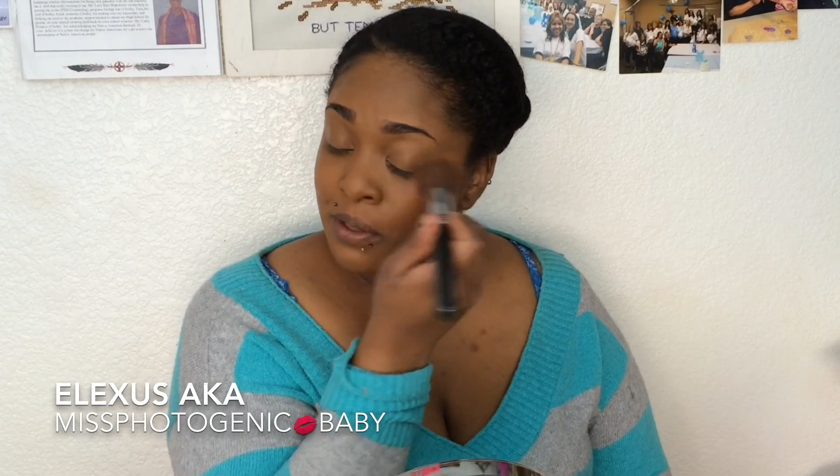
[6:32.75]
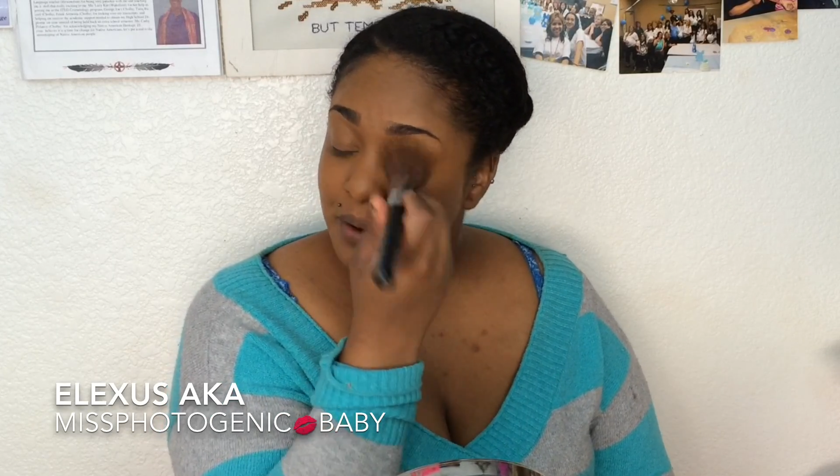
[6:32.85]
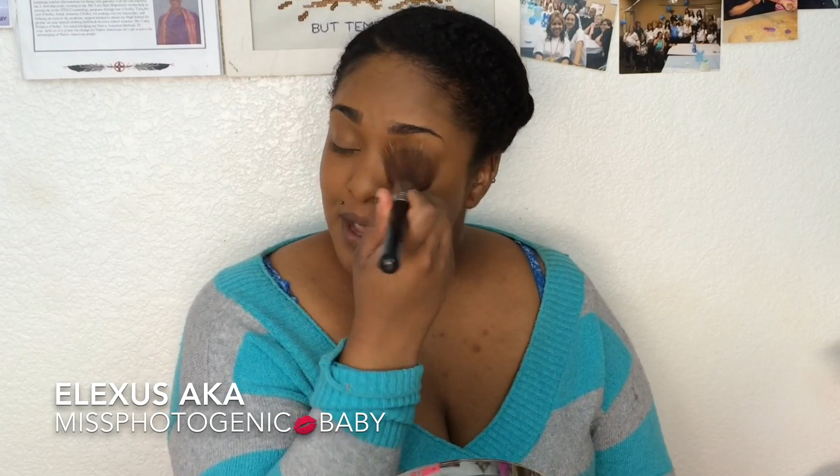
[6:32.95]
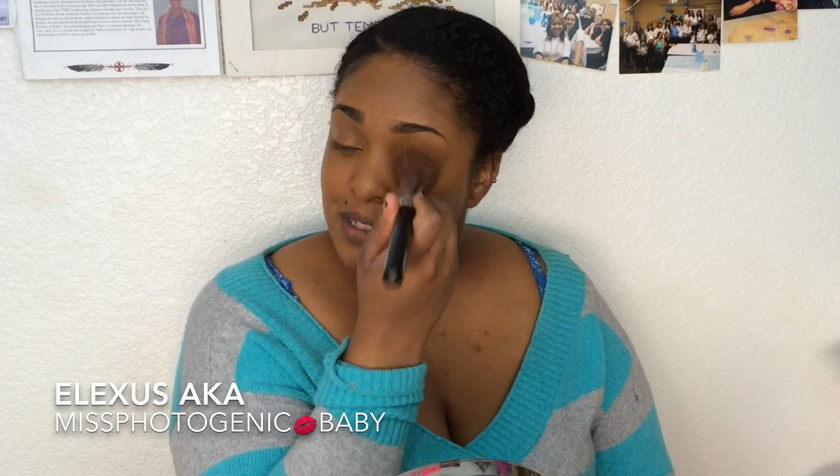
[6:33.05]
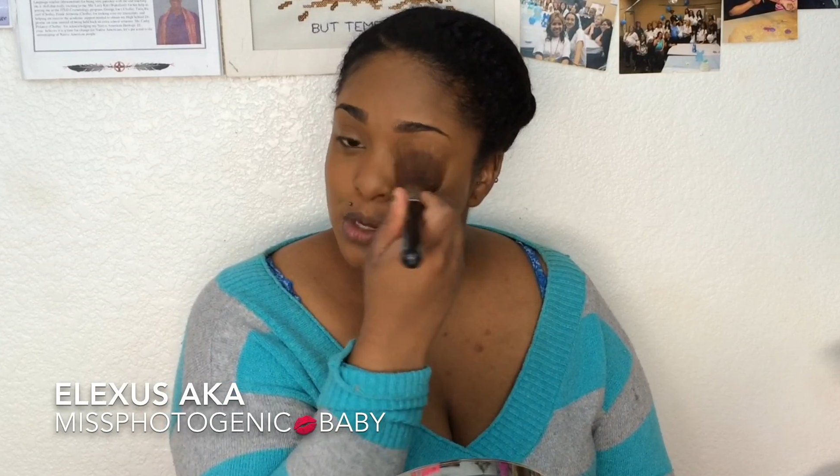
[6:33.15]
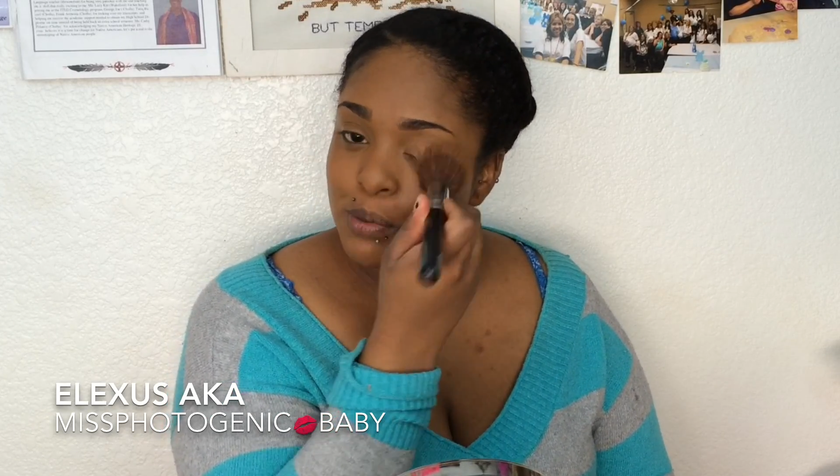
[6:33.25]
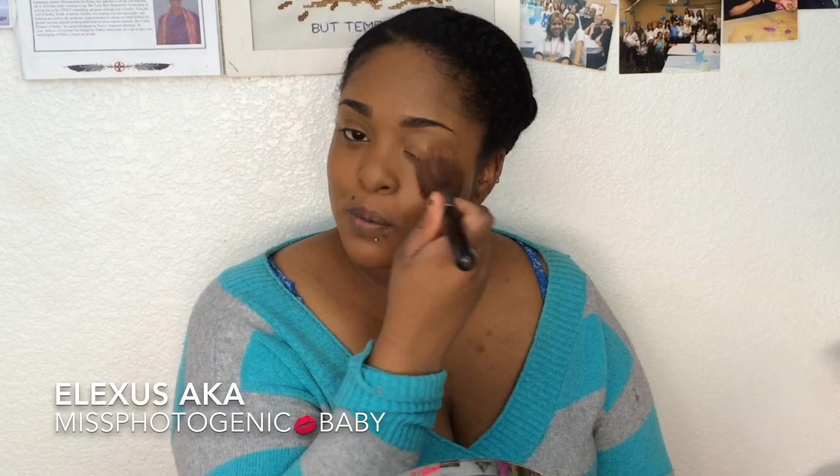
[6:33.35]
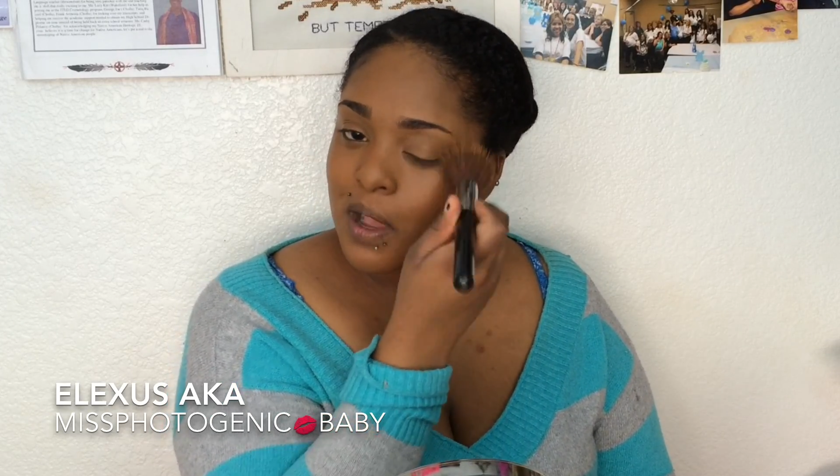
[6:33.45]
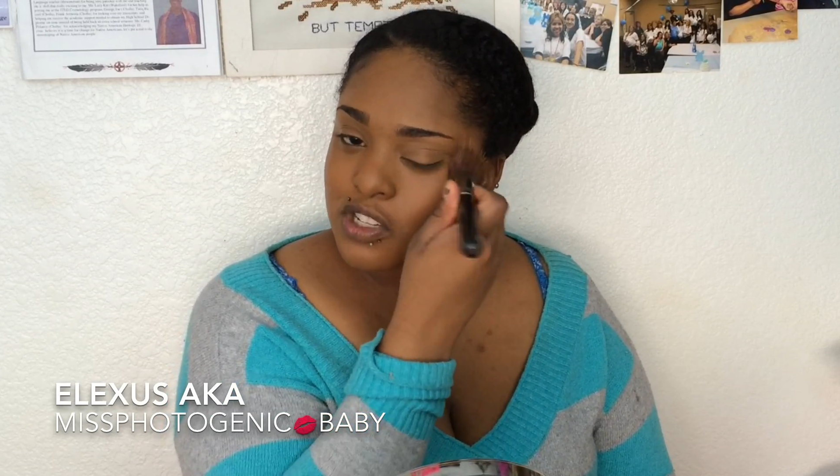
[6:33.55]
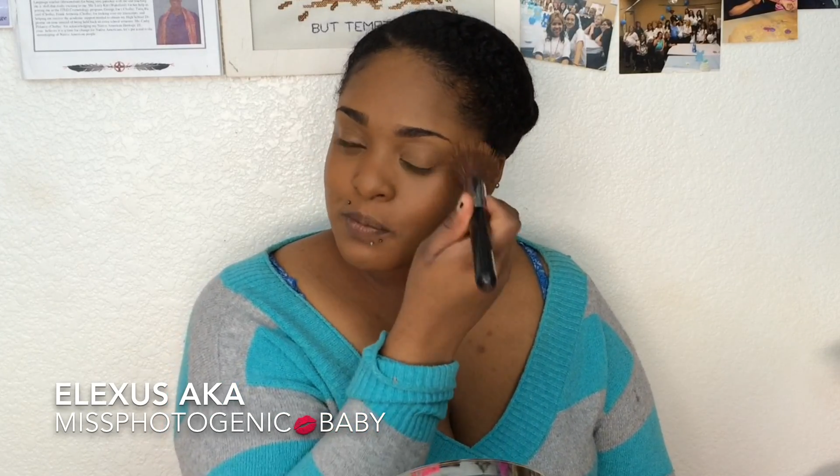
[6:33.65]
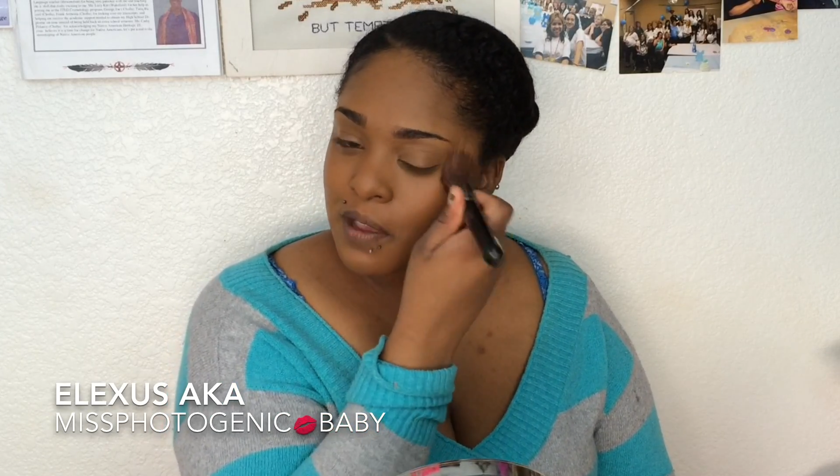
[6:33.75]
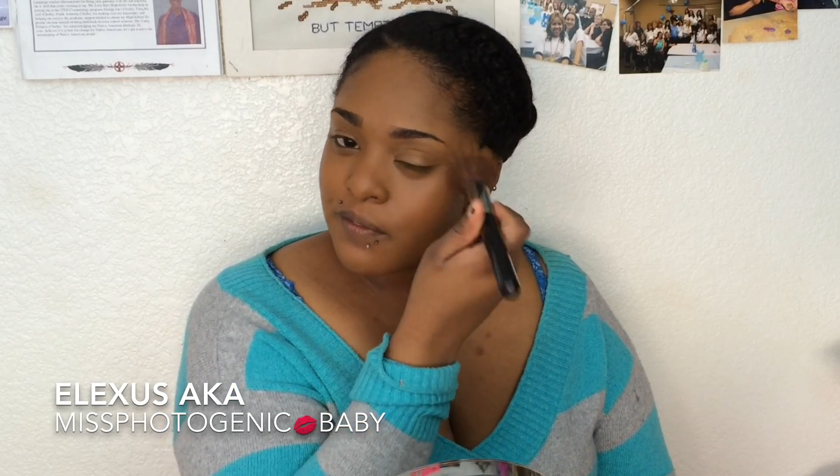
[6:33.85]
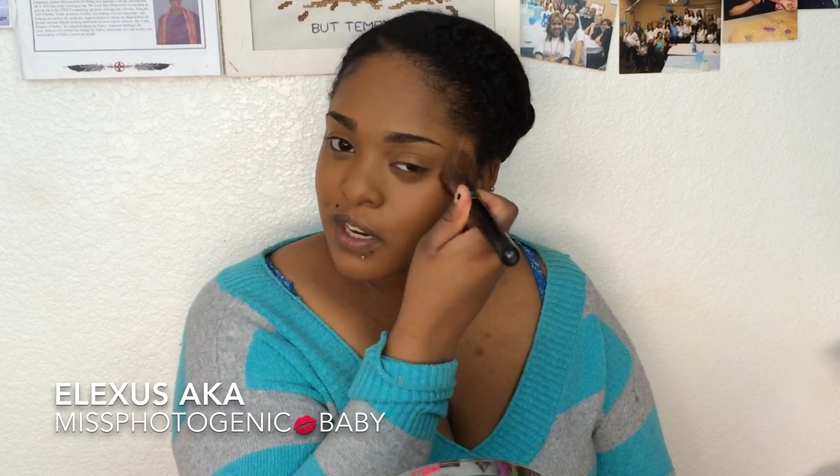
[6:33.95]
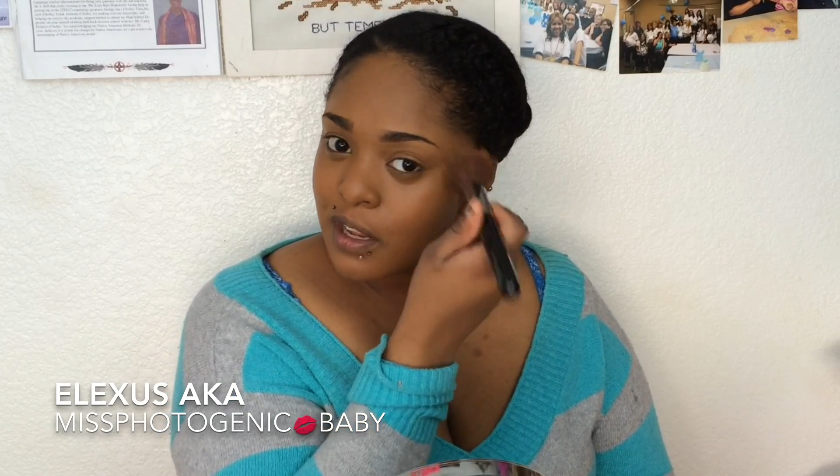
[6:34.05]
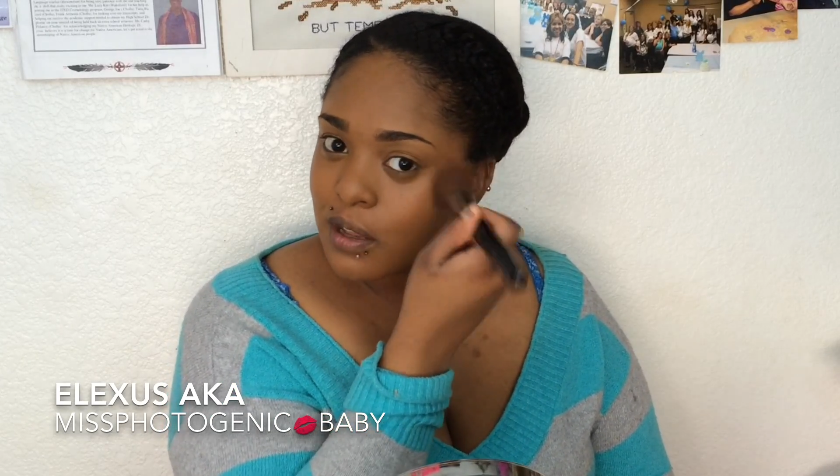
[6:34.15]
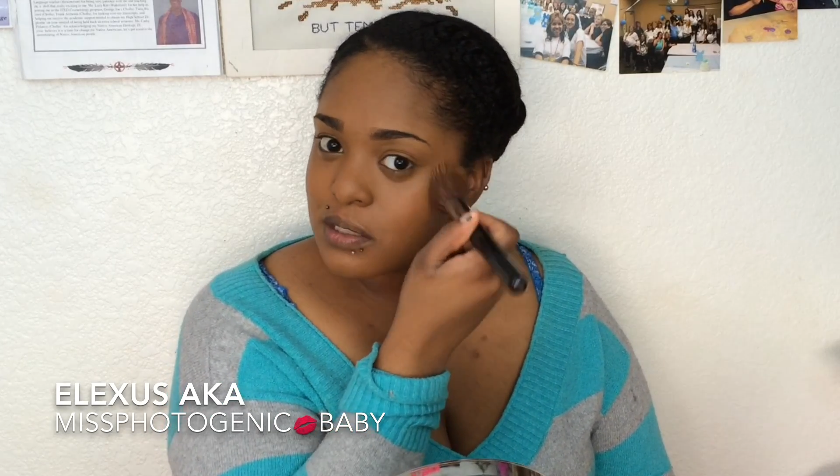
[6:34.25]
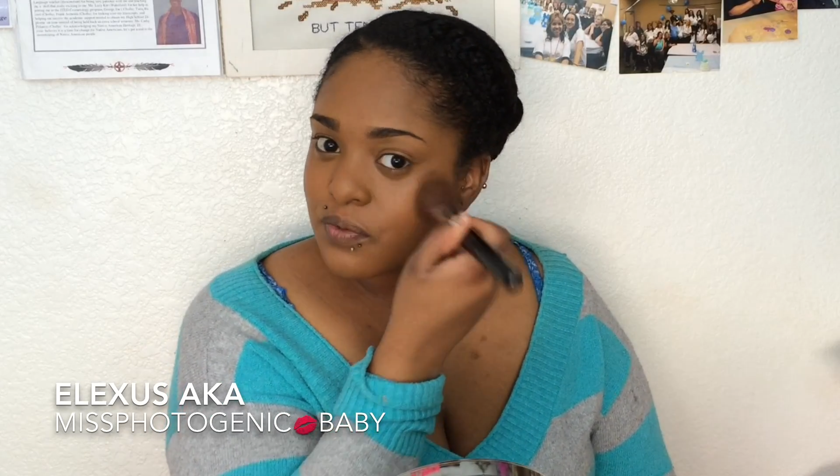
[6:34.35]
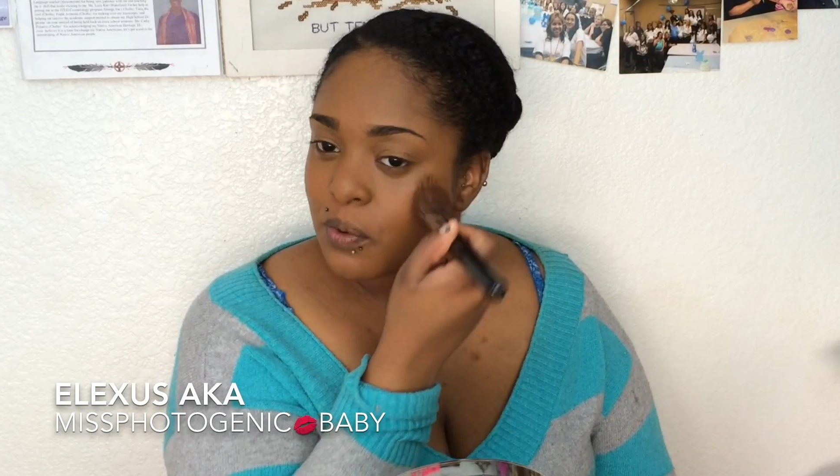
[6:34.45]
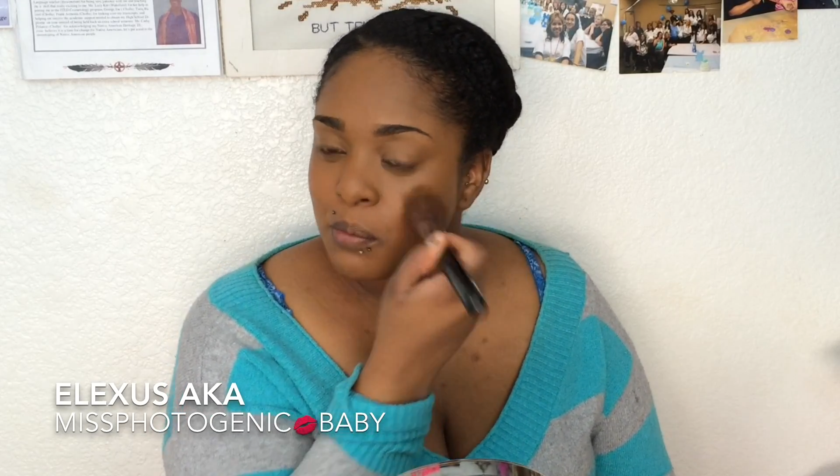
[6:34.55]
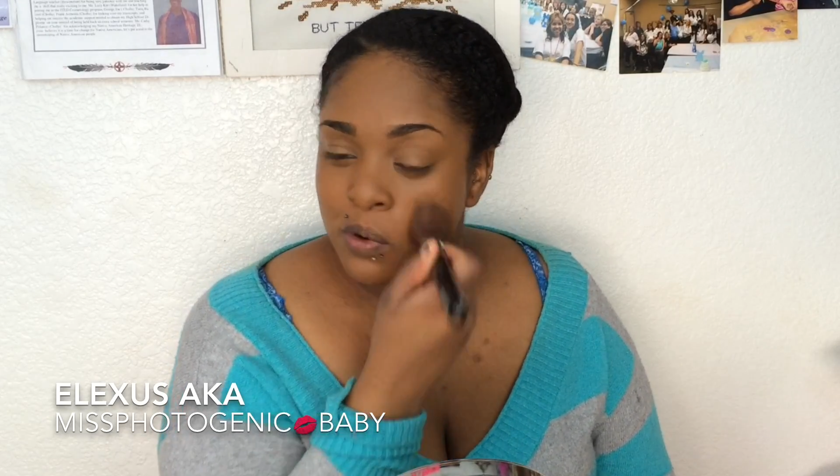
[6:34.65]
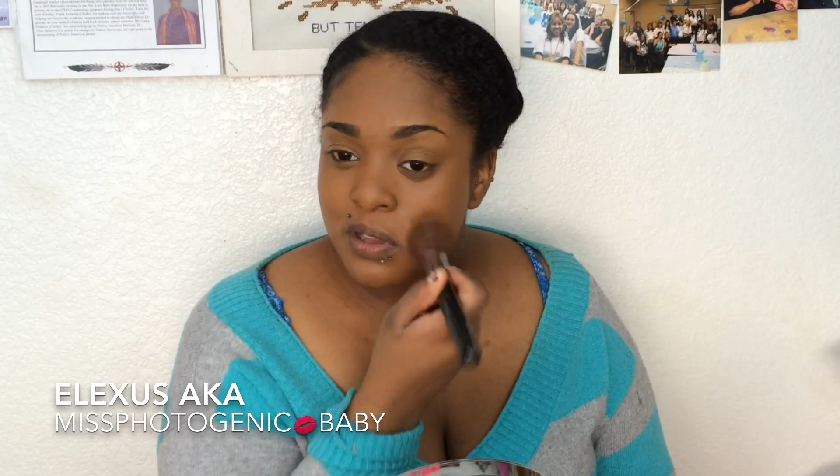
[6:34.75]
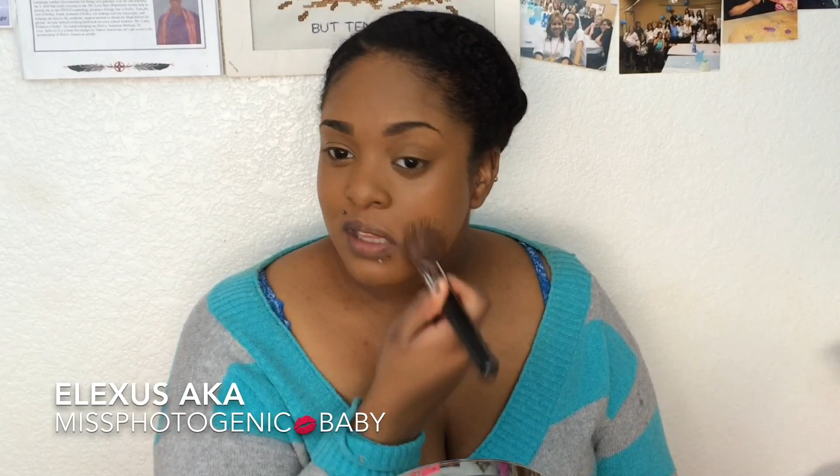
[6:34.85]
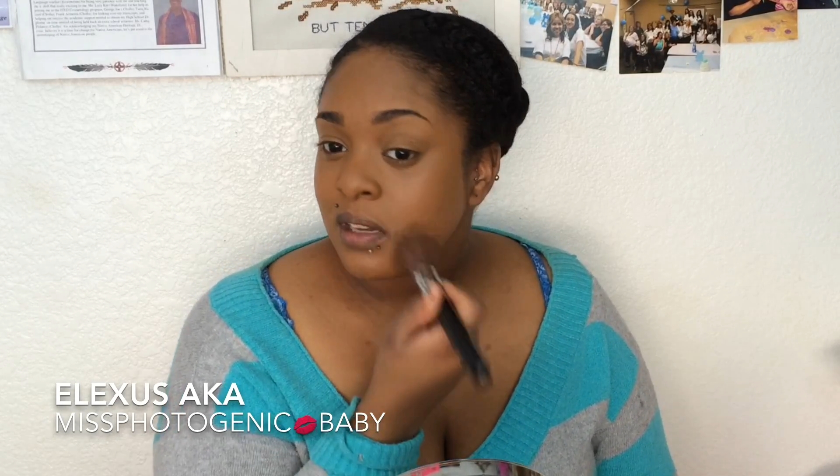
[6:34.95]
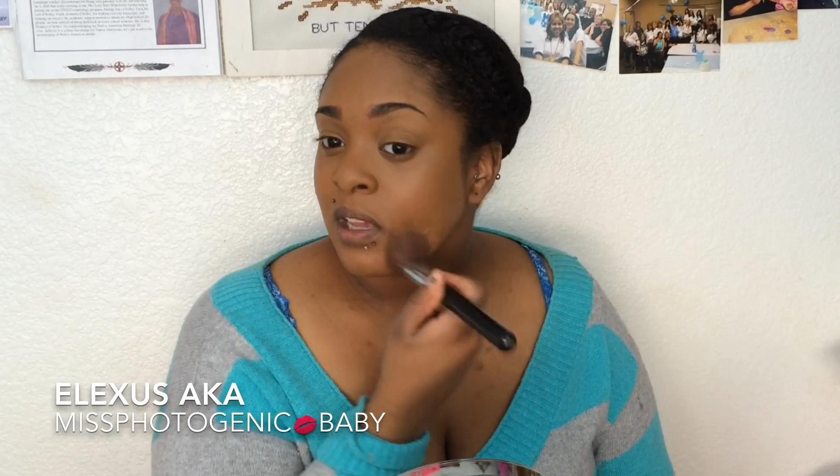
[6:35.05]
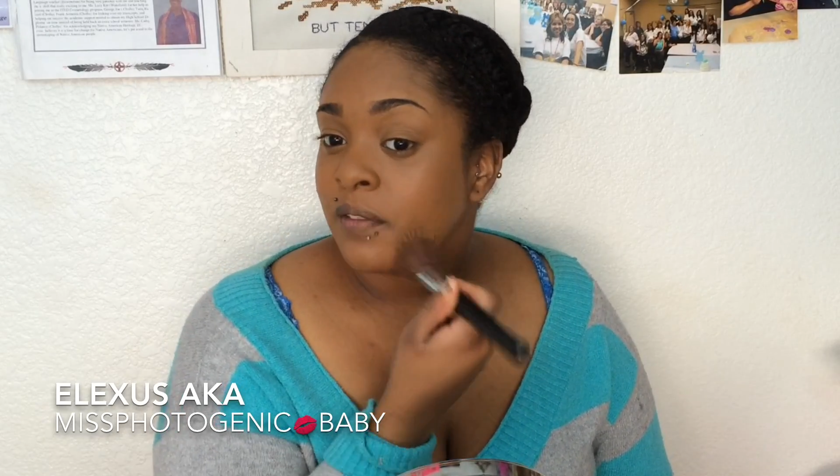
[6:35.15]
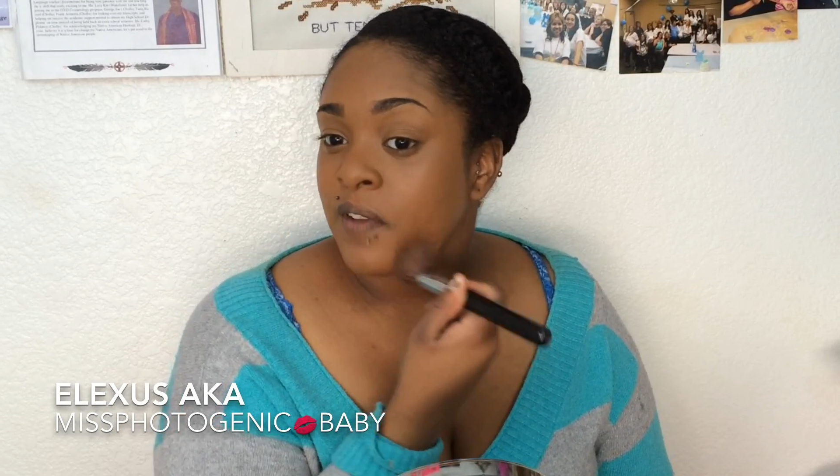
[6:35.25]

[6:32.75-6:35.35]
You guys don't be watching my videos for more than like